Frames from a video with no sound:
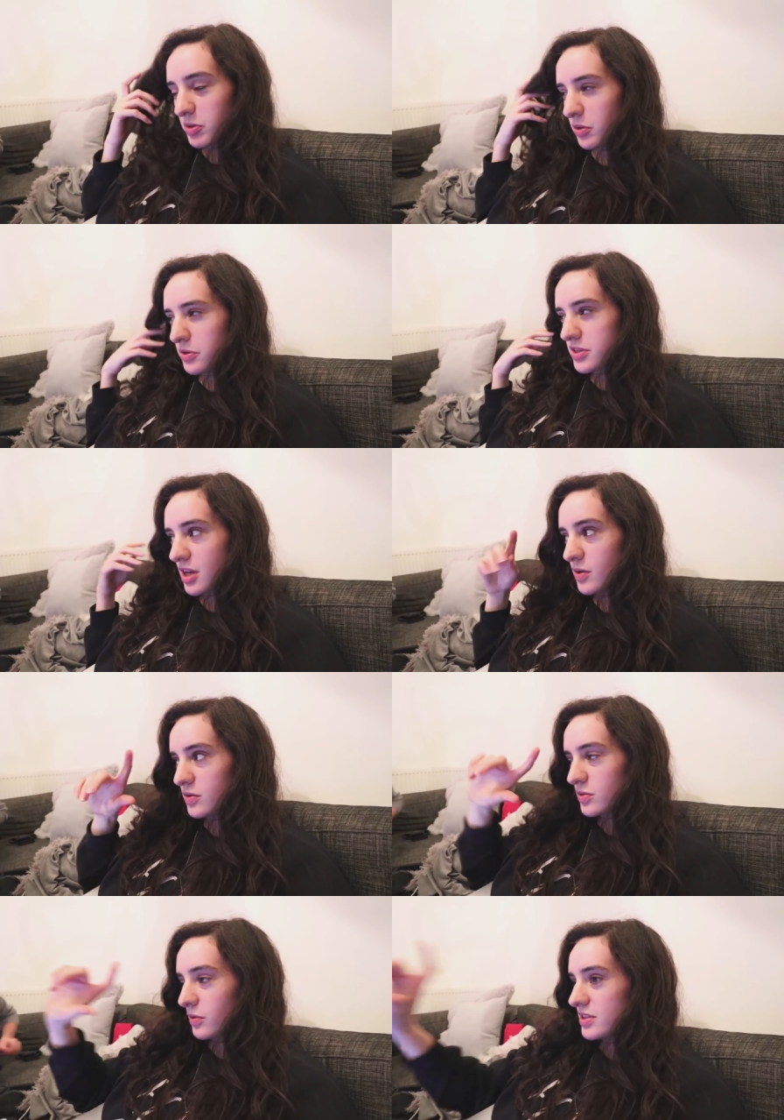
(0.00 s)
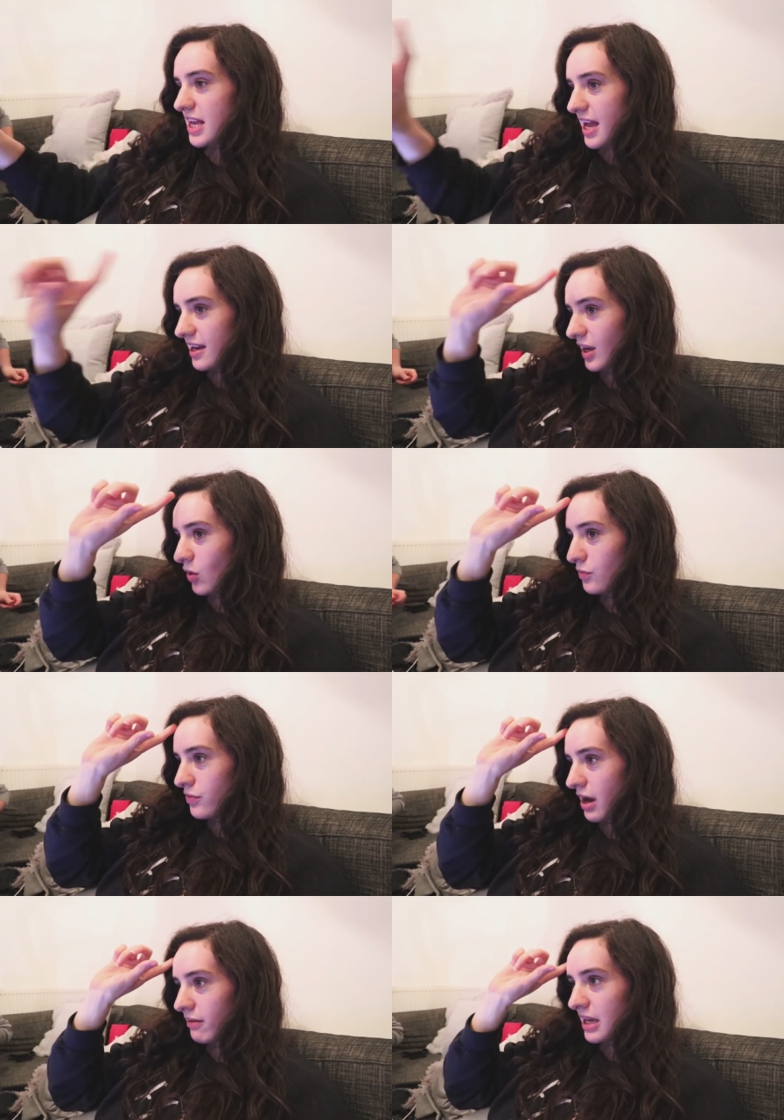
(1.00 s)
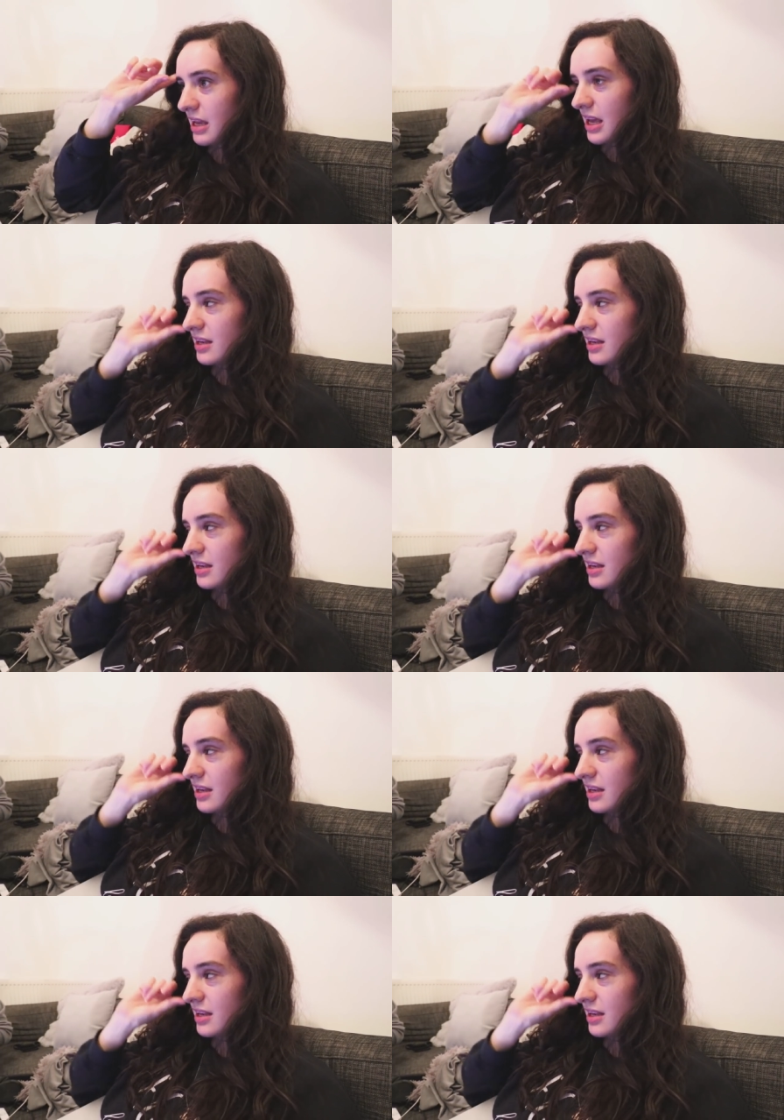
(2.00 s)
But also, towards the end, it got very